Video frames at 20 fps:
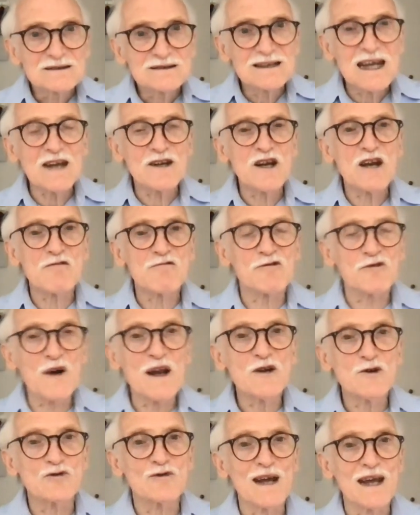getting
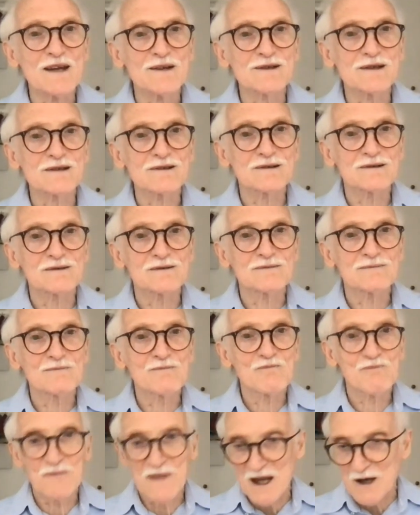freight rates.
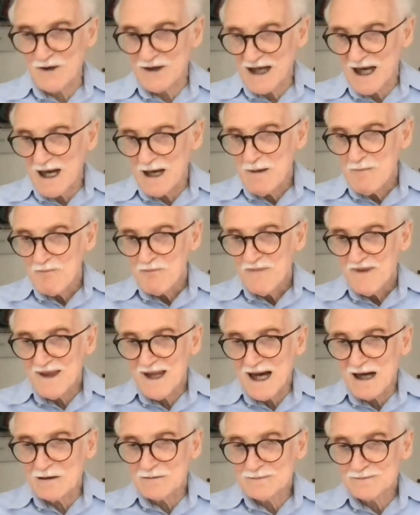Okay.
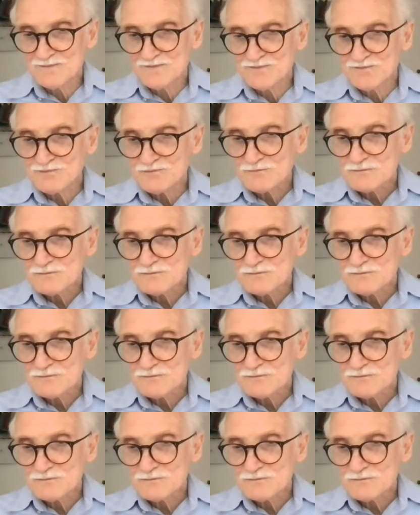Now,